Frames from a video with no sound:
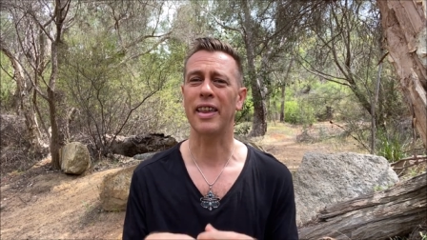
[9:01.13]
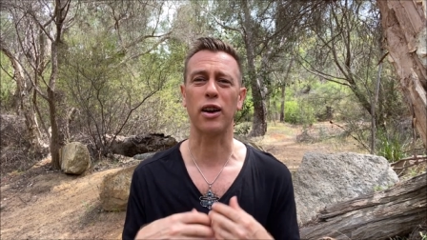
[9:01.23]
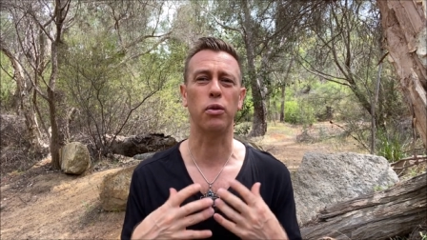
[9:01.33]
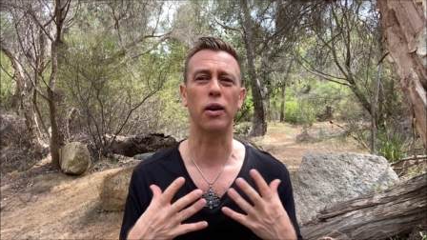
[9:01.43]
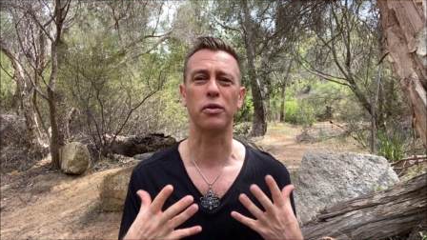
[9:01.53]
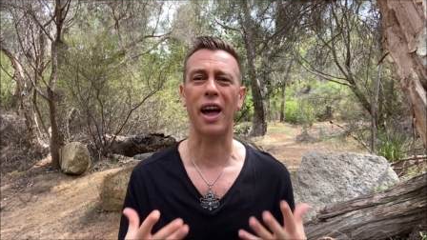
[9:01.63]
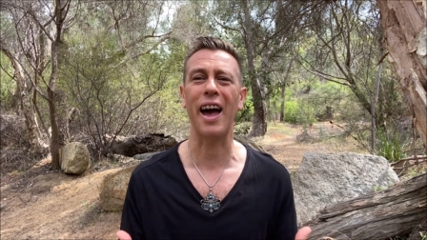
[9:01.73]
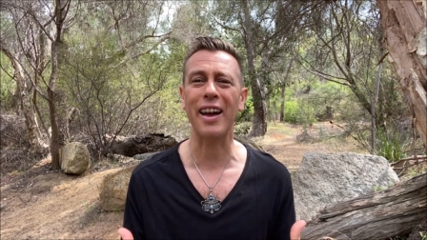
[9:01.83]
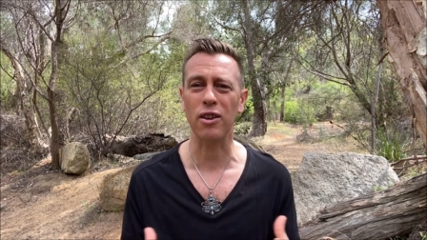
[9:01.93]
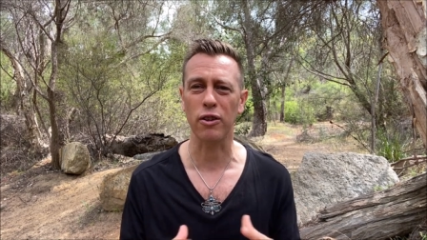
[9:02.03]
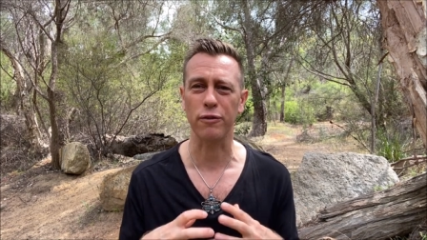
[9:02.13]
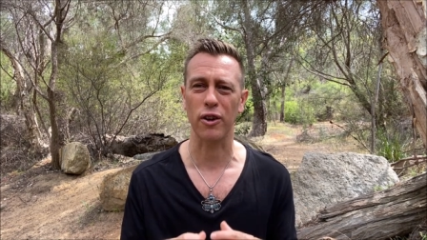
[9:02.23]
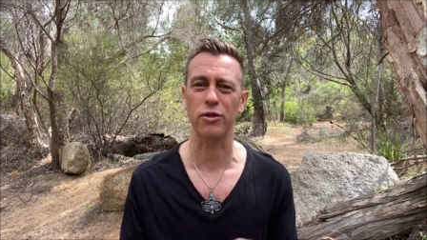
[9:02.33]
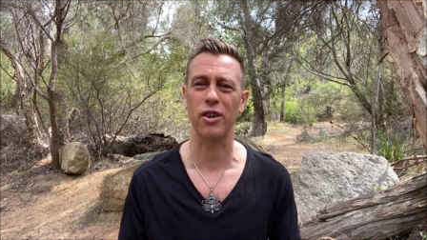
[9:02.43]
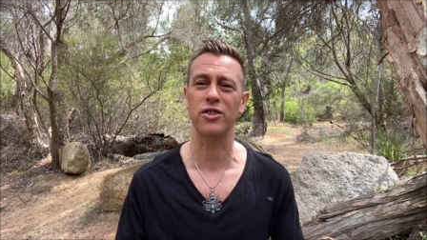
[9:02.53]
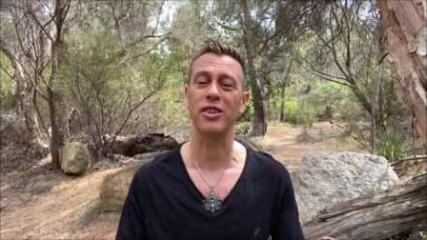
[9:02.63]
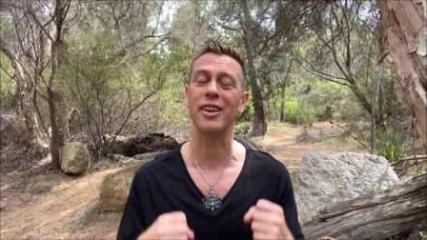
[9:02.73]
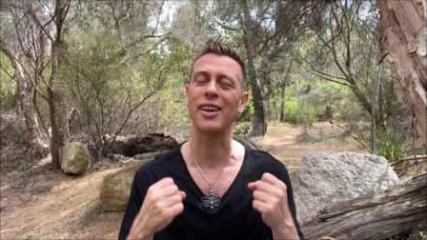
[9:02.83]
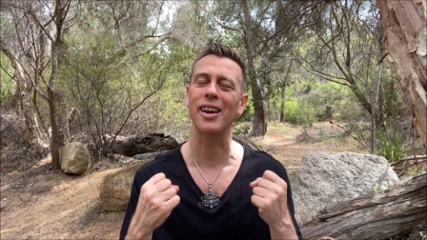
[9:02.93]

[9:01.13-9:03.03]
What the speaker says: that quells anger and frustration and